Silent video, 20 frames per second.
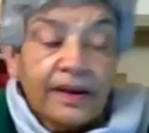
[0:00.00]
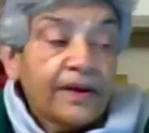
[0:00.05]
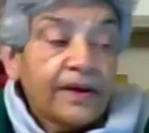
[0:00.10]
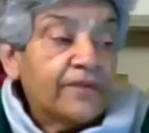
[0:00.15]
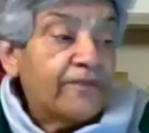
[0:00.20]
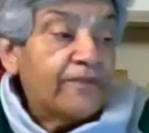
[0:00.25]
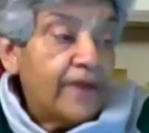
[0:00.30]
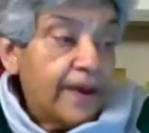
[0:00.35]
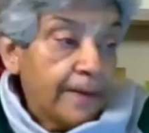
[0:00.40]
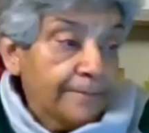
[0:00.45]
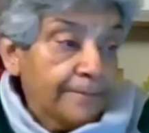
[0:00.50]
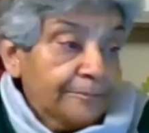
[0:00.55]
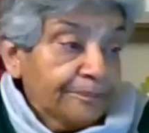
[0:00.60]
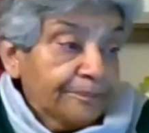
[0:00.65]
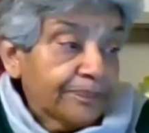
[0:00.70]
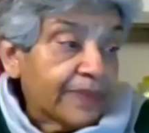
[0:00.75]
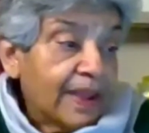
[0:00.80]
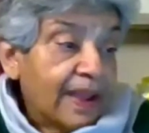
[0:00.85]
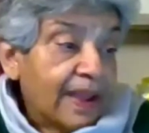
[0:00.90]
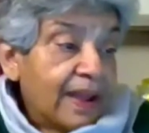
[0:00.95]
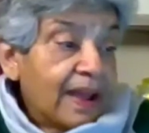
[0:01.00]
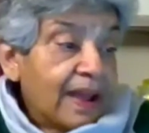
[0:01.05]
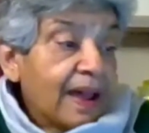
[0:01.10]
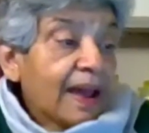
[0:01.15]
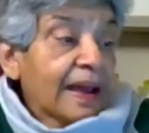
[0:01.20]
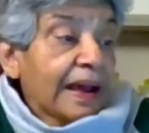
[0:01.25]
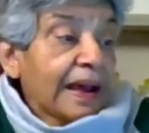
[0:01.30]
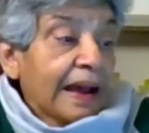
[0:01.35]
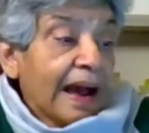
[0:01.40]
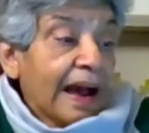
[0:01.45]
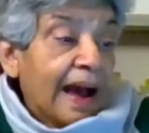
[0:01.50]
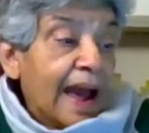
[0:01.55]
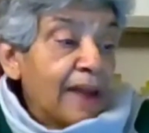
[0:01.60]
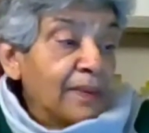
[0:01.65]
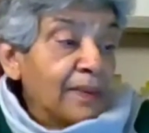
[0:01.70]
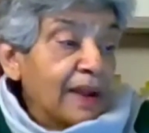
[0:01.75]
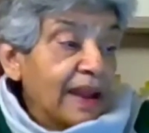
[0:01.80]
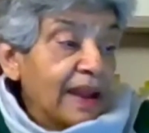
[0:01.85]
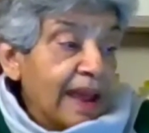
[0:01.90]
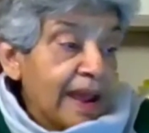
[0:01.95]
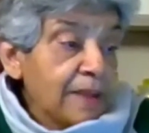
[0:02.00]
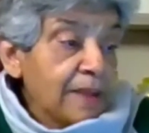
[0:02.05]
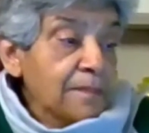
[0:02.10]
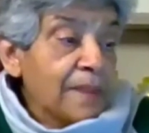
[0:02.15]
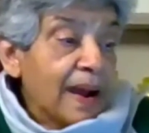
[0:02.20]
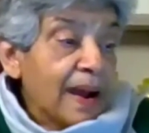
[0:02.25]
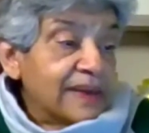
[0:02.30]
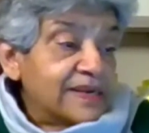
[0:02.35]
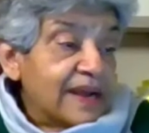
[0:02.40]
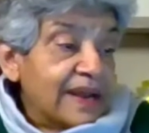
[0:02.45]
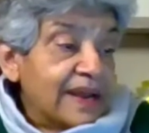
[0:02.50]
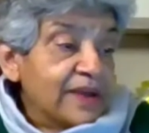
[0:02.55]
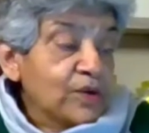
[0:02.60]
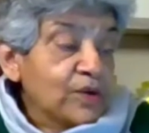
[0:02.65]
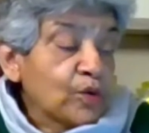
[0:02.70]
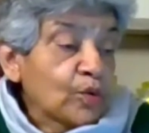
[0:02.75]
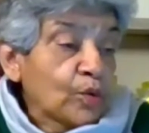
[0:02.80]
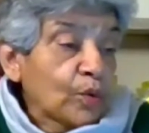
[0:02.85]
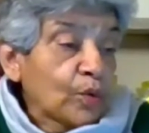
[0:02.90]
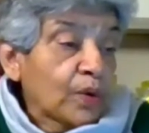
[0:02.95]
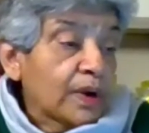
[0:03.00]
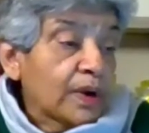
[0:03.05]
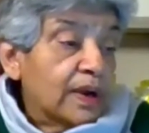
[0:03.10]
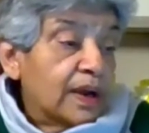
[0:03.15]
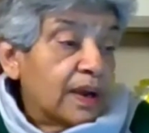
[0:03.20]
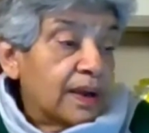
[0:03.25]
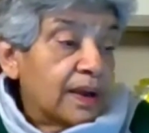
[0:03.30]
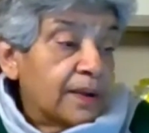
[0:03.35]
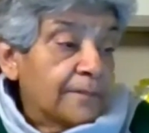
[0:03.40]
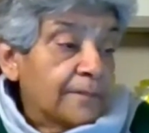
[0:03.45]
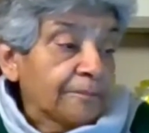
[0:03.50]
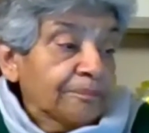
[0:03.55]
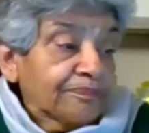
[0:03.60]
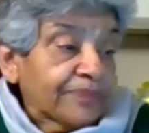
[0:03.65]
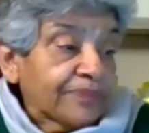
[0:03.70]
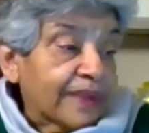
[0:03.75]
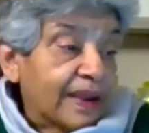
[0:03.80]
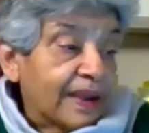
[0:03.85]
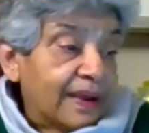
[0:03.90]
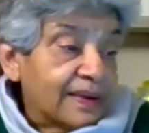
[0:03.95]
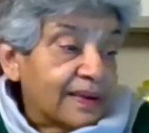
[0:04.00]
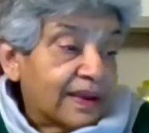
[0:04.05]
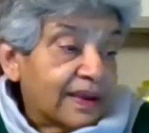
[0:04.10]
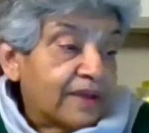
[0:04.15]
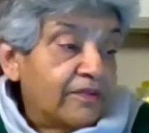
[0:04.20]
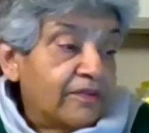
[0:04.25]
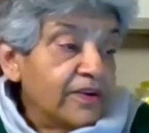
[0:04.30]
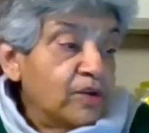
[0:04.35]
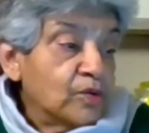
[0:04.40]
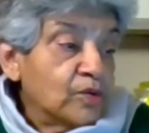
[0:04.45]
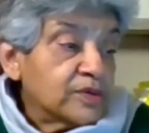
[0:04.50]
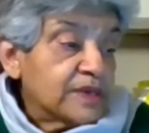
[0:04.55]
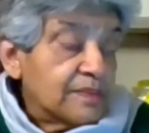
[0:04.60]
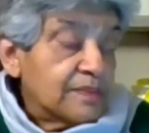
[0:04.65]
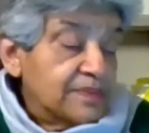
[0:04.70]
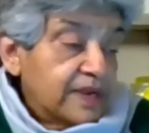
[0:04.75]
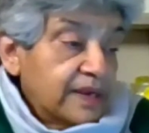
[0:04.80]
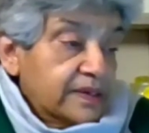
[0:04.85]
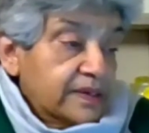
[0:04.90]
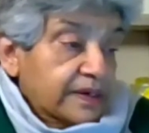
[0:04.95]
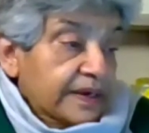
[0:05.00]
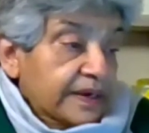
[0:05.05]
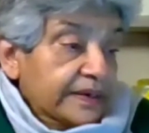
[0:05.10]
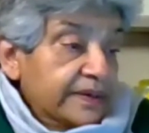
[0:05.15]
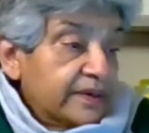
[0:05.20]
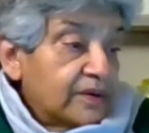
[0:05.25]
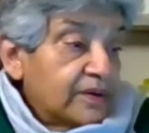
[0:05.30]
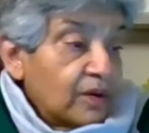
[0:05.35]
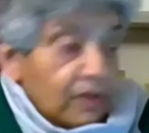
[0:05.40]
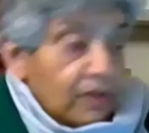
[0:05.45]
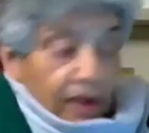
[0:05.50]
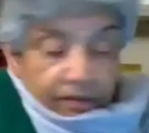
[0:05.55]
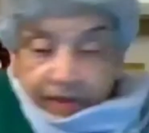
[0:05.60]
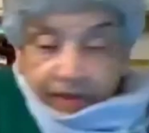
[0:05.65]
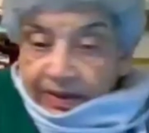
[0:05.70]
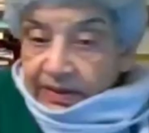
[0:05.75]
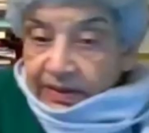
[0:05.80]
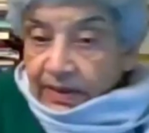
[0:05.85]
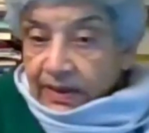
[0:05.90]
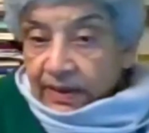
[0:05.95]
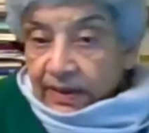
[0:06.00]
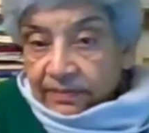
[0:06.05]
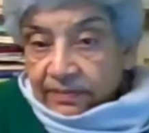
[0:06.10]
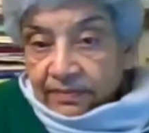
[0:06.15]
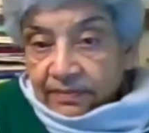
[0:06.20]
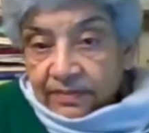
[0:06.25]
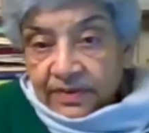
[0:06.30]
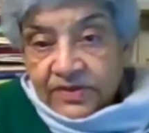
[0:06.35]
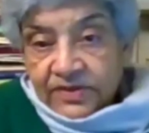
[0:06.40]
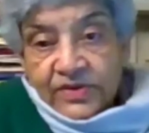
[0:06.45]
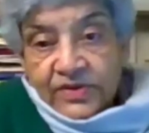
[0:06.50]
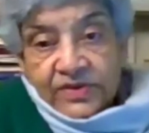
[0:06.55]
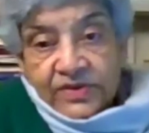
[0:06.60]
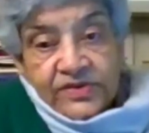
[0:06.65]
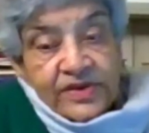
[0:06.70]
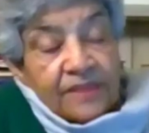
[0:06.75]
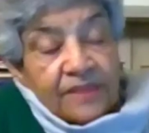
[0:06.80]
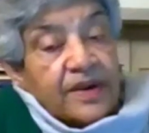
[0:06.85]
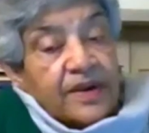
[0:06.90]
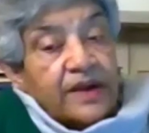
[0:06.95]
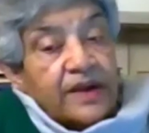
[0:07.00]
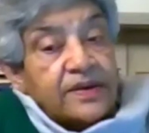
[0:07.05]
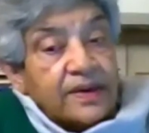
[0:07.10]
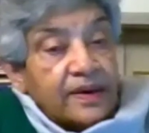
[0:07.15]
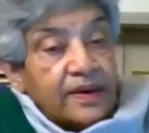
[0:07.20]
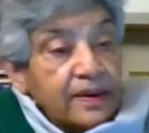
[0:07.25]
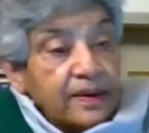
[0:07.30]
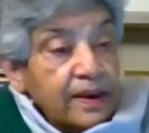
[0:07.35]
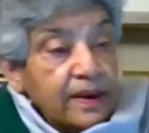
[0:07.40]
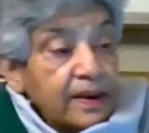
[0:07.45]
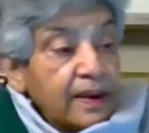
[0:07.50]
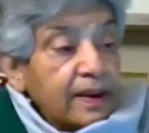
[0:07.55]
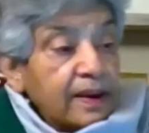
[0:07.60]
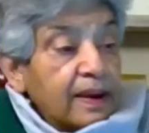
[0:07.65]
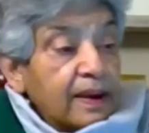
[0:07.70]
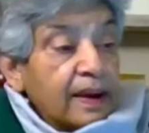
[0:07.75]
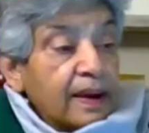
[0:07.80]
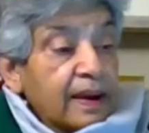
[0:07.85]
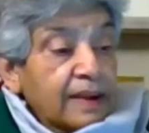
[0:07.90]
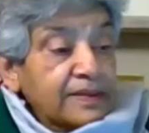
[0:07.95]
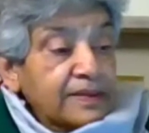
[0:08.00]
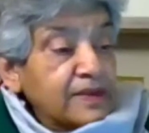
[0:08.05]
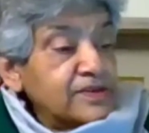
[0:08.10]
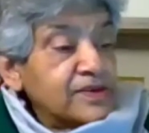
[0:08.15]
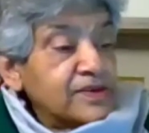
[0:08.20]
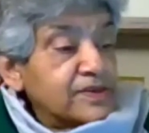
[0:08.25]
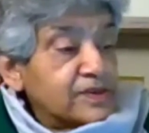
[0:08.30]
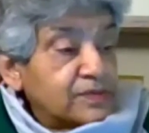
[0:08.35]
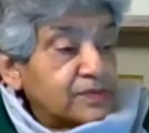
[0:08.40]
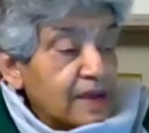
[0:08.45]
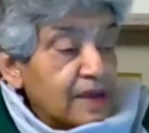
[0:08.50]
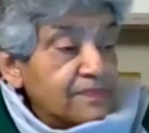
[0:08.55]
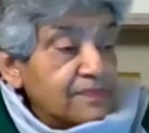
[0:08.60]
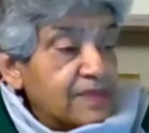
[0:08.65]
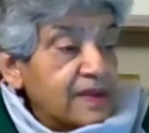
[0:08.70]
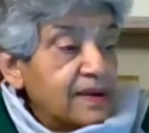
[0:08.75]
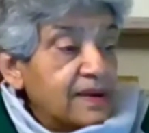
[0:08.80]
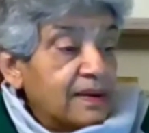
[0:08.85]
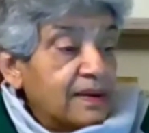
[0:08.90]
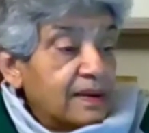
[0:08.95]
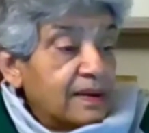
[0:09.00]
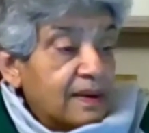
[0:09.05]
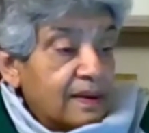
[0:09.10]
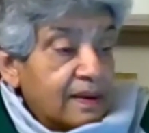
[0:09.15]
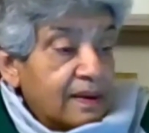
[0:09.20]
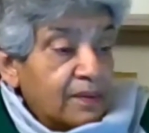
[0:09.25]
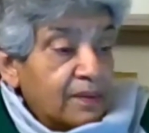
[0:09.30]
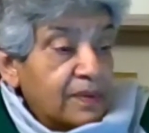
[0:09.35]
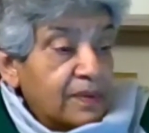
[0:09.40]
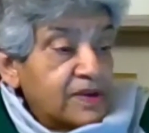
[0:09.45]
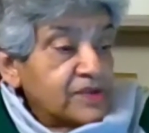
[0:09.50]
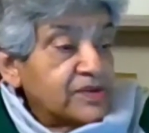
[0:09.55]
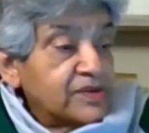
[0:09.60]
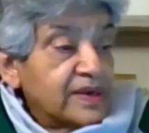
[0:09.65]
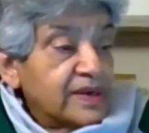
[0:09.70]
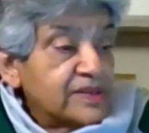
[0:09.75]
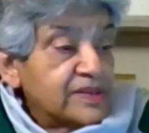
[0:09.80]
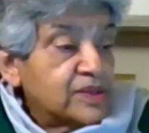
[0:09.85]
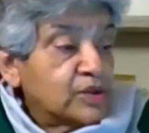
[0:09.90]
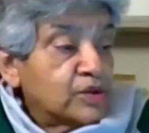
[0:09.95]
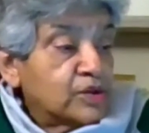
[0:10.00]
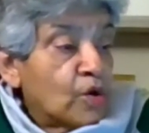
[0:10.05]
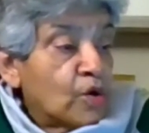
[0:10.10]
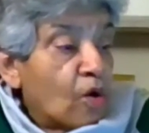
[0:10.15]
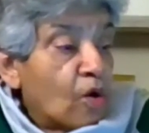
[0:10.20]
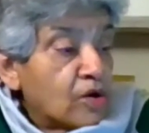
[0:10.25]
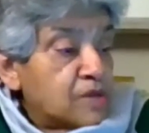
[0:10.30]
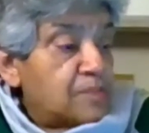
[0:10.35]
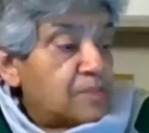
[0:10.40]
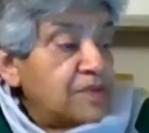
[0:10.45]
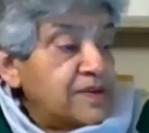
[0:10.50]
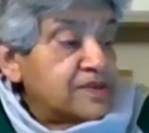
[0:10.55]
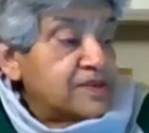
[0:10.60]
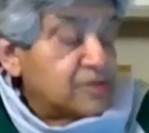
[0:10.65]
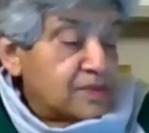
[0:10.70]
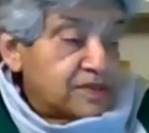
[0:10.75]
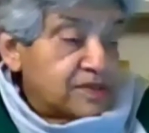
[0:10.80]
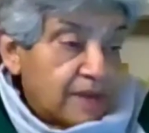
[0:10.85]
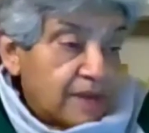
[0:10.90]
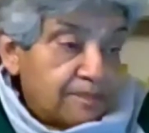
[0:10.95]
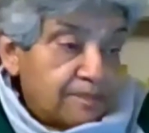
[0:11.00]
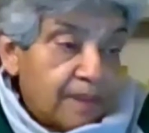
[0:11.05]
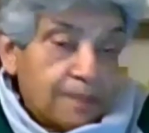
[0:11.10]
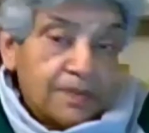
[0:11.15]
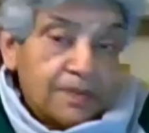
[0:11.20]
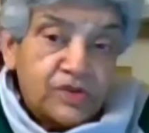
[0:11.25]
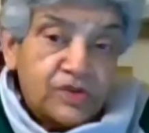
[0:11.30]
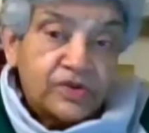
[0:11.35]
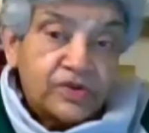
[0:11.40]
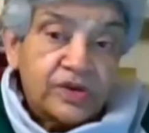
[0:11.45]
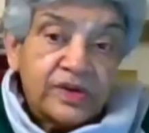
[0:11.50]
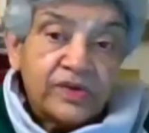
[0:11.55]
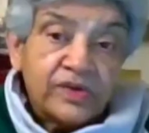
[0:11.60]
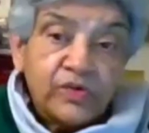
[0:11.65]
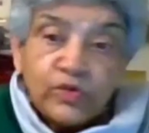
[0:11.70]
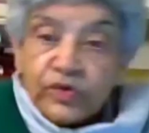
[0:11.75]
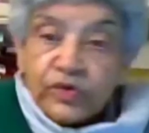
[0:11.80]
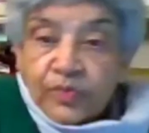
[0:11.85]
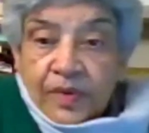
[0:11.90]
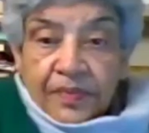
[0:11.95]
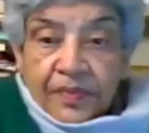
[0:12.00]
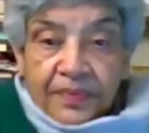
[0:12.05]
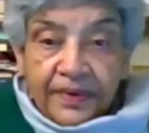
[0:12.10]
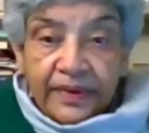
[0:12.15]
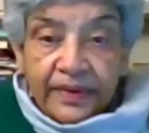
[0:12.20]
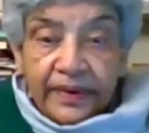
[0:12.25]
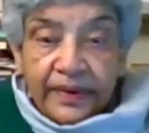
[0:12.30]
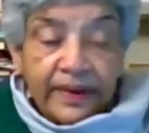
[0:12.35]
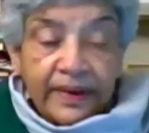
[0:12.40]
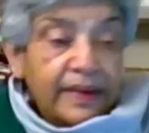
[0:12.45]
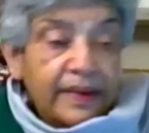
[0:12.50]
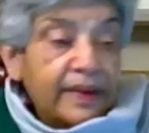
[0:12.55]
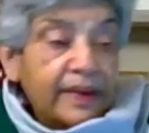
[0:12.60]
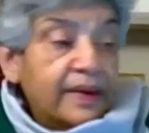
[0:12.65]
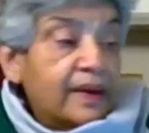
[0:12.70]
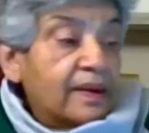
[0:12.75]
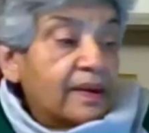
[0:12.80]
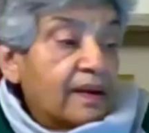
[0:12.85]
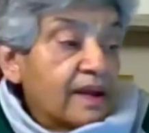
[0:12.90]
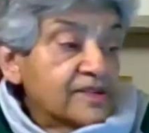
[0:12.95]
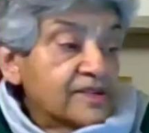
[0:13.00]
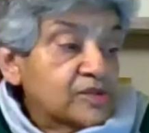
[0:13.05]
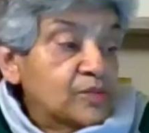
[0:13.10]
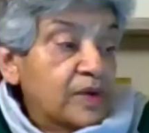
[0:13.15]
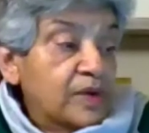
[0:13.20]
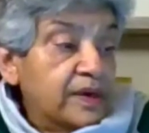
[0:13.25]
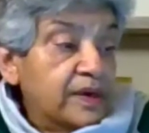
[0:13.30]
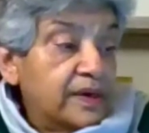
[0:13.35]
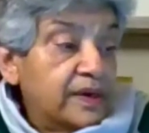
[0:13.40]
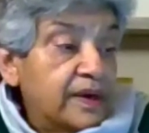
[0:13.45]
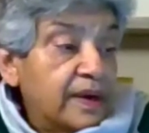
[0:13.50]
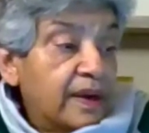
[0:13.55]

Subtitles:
affair. I will end by telling you, giving you some data, or giving the listeners some data. This is something which is in a short piece which I published in a newspaper last week,